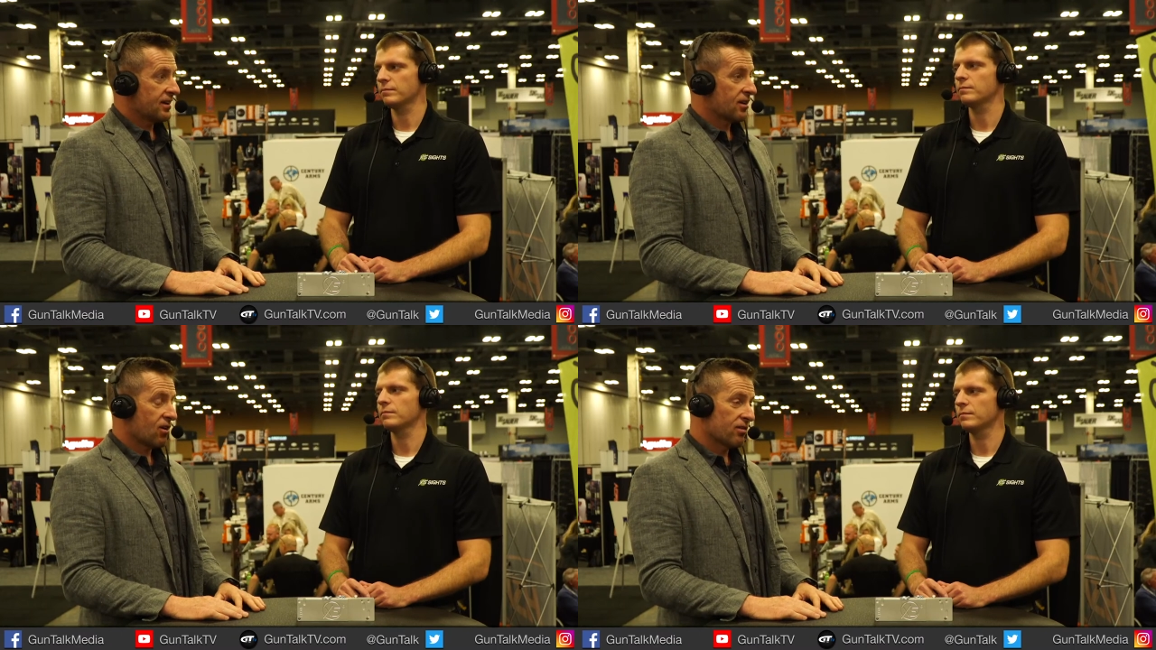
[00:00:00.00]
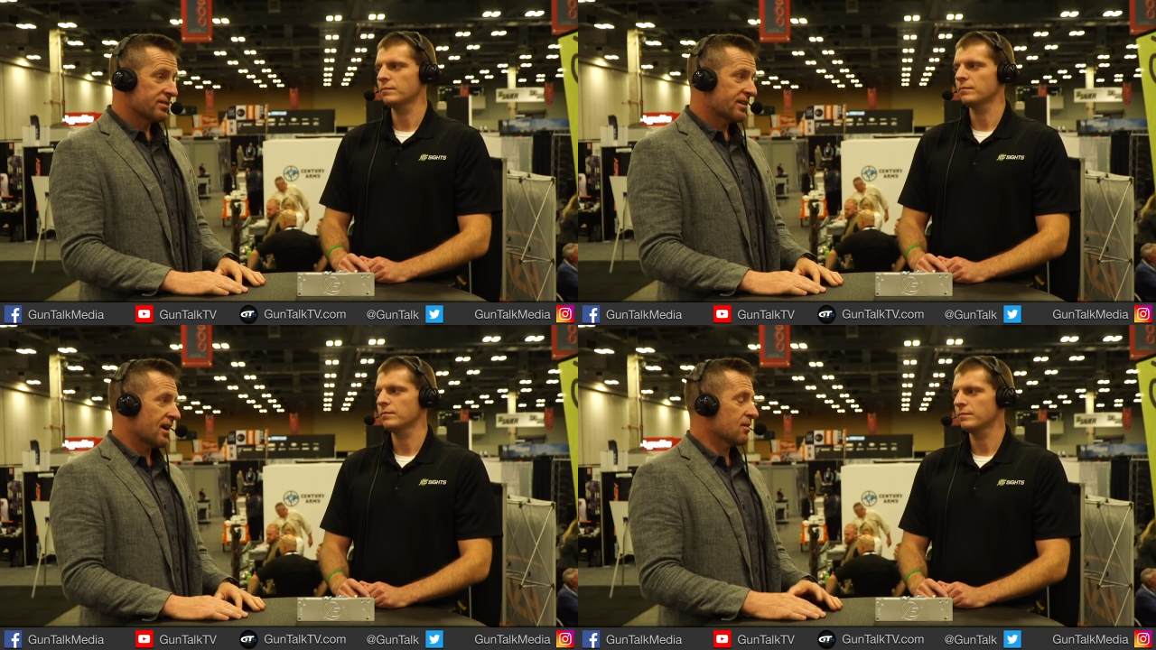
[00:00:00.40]
Speaker 1: And all
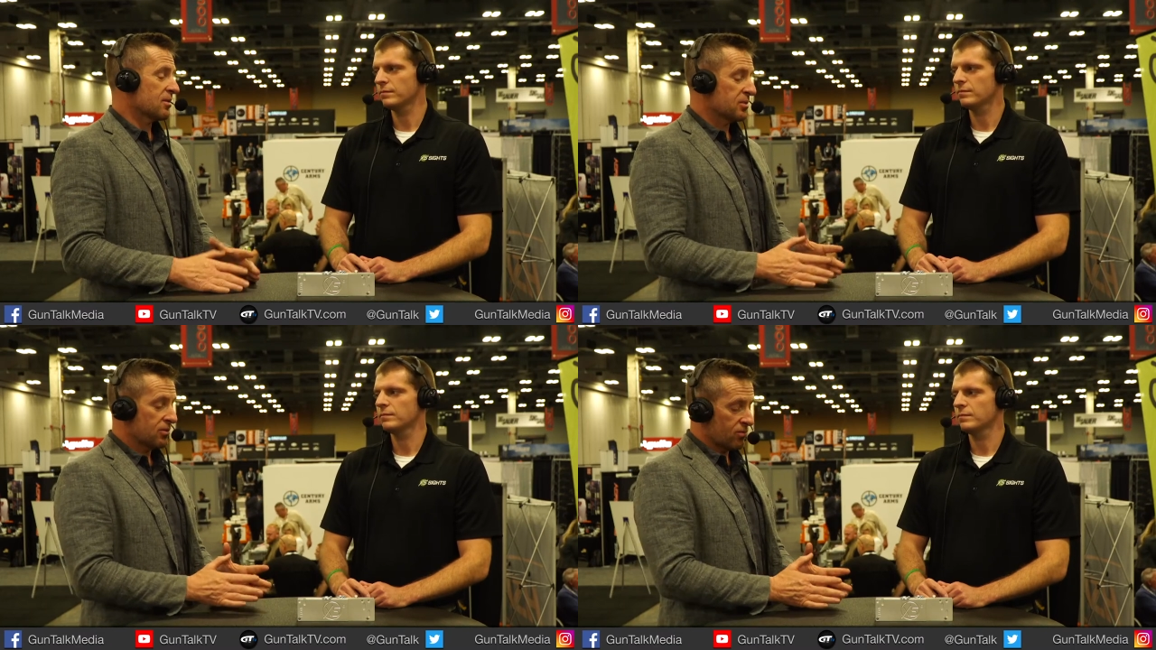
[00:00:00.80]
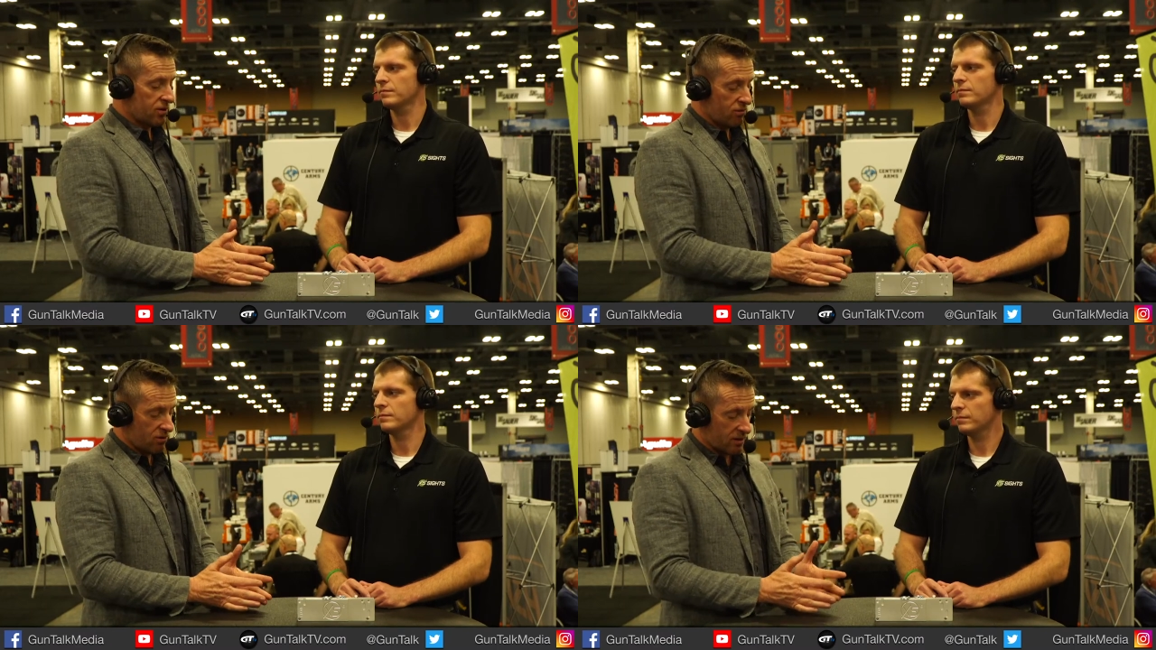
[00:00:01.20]
the time, I mean,
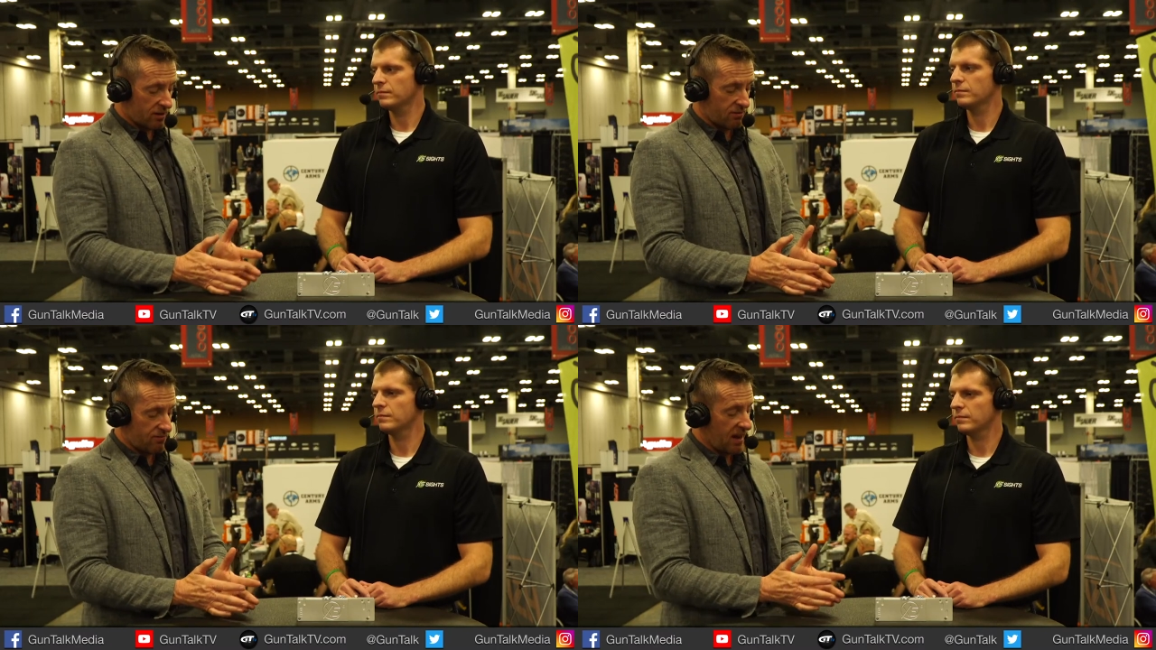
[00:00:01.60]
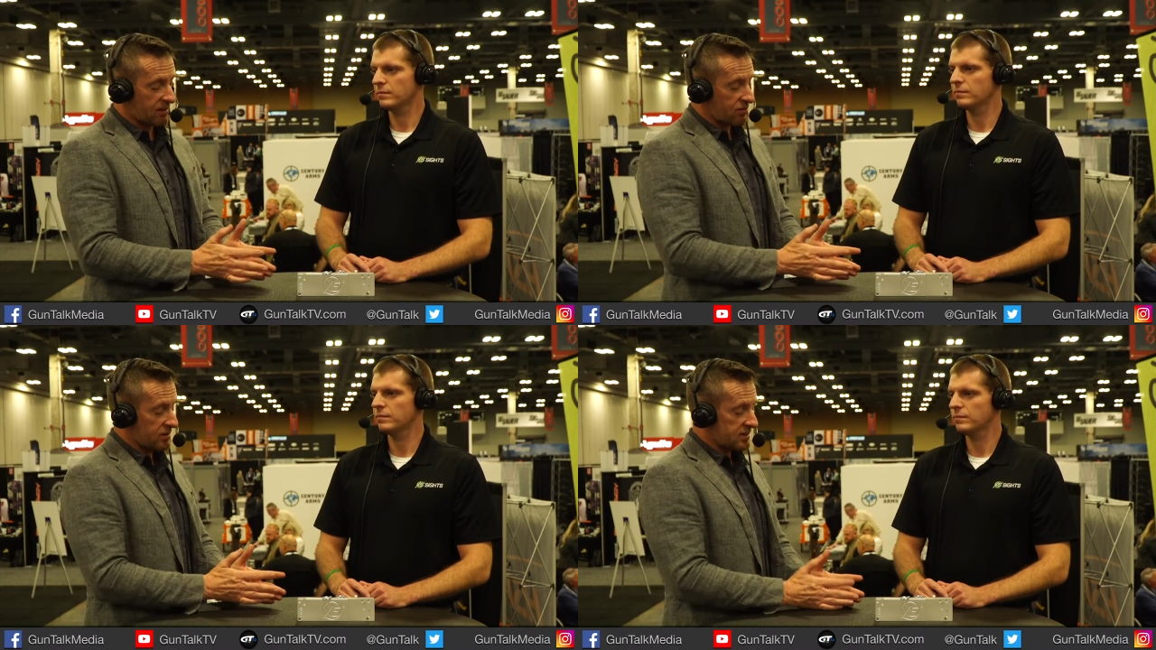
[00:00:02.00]
when you look at
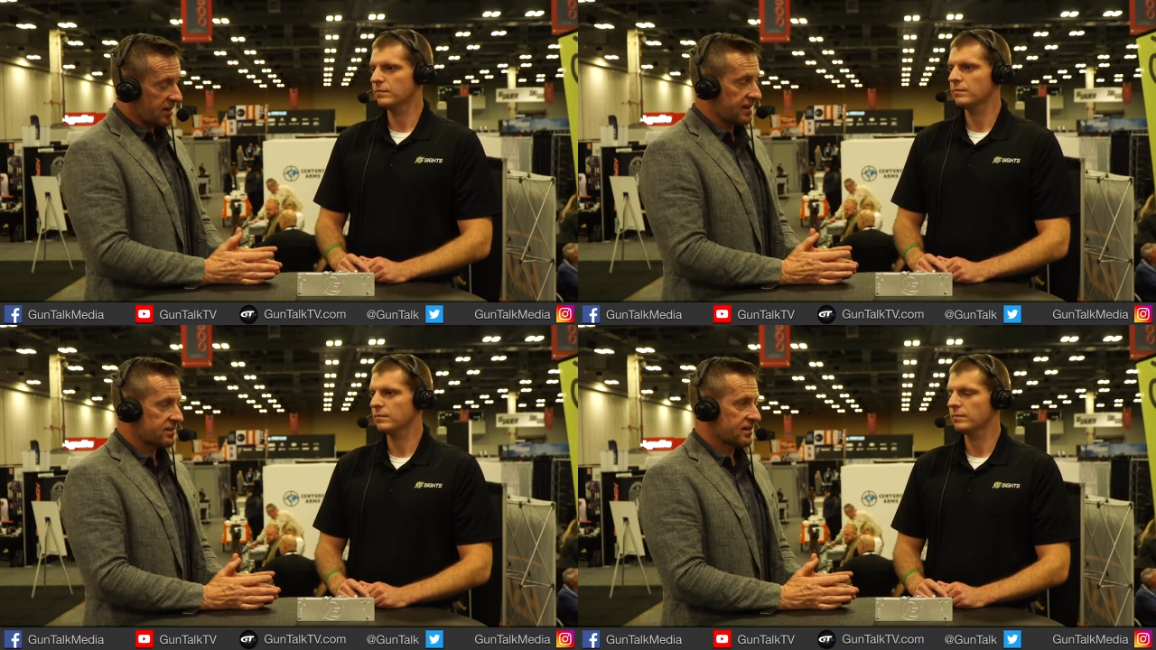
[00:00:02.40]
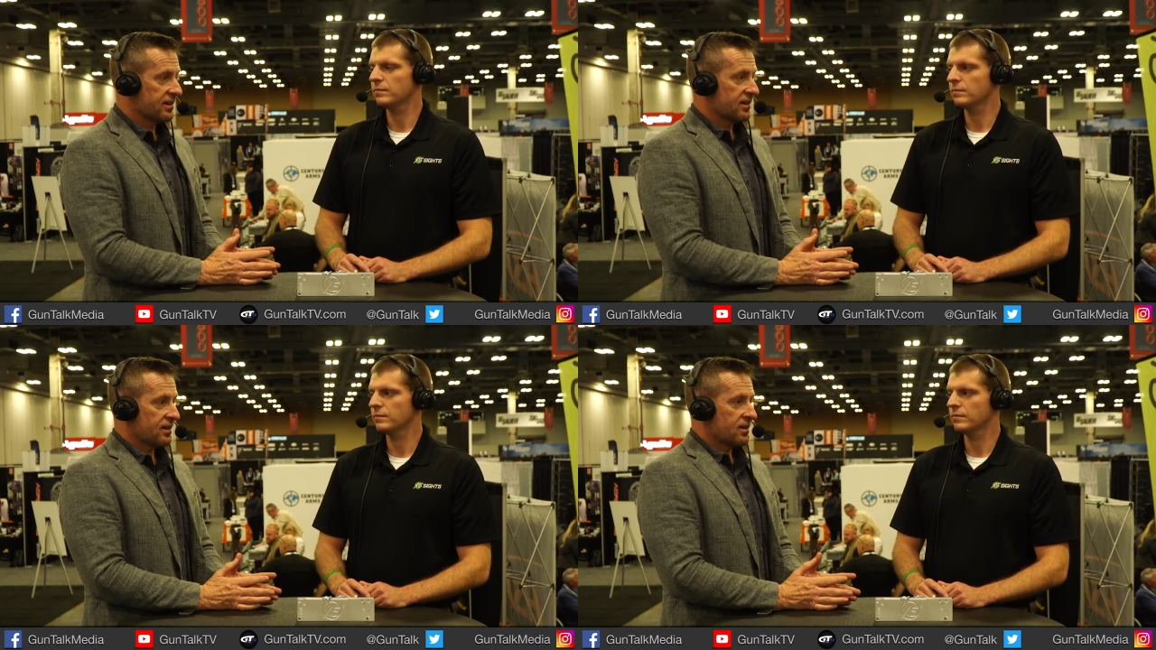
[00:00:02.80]
factory sights,
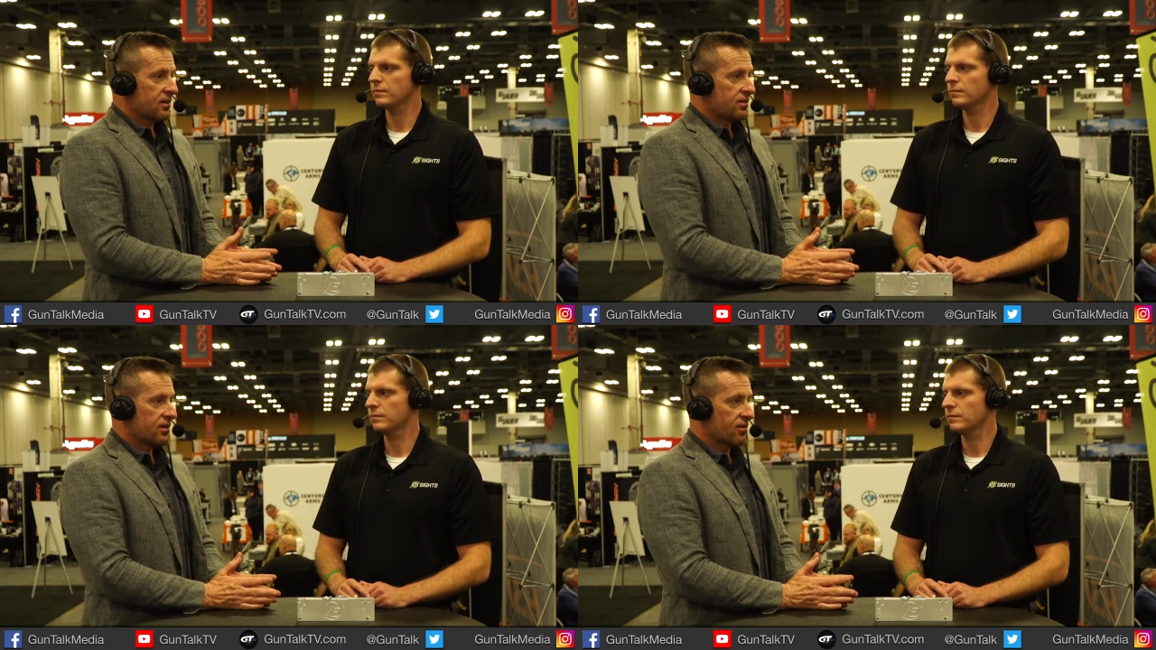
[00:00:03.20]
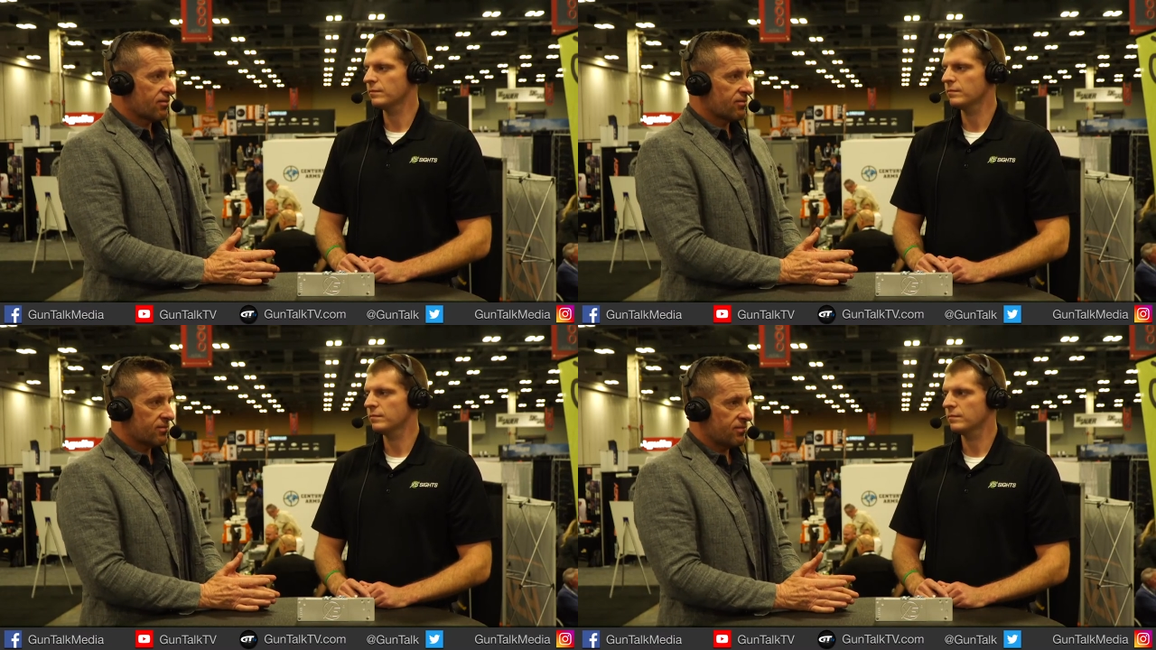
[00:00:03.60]
they